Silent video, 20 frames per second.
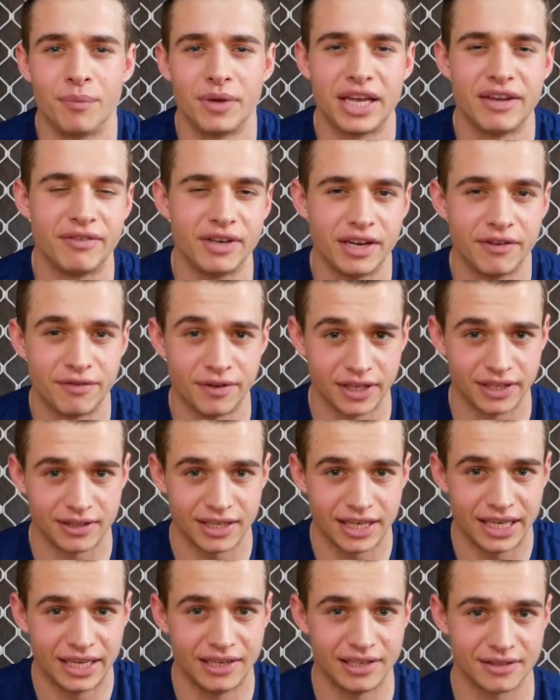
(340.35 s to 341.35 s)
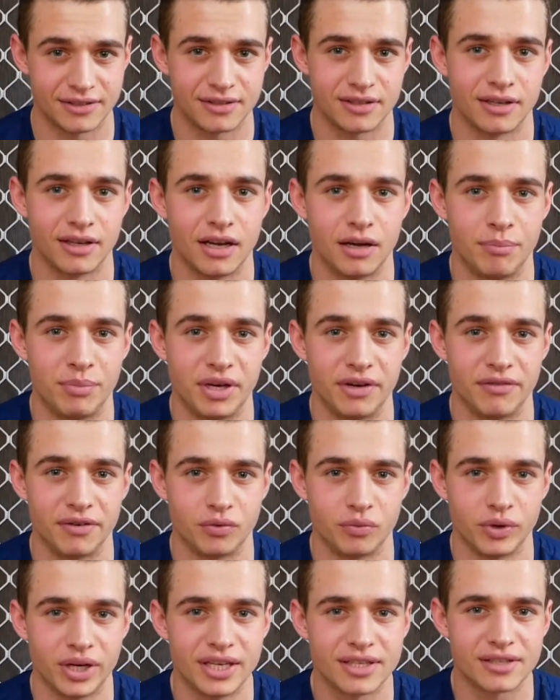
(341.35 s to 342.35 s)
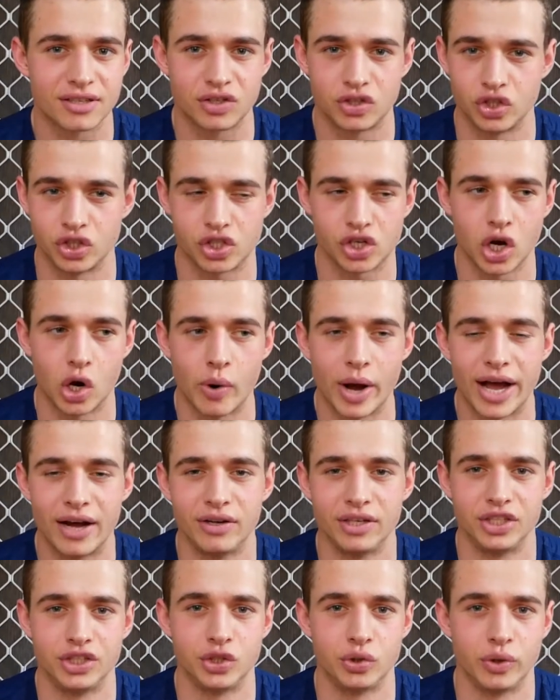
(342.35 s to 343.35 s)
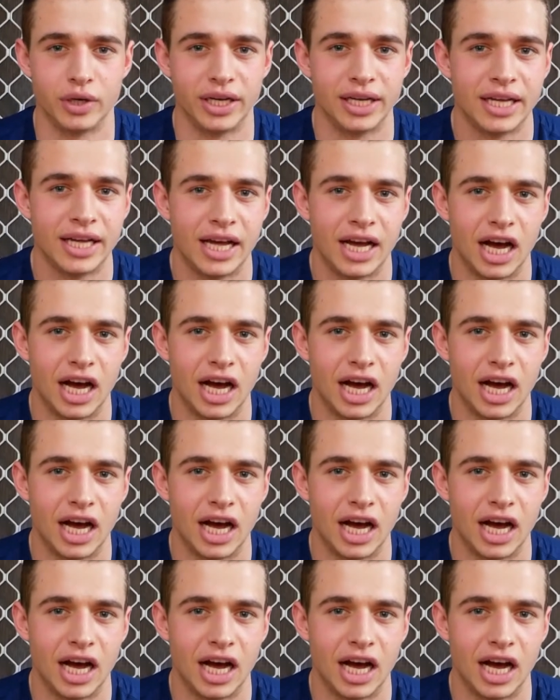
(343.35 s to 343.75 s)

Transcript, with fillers: Even if it is a bit of a risk, just go out and do it.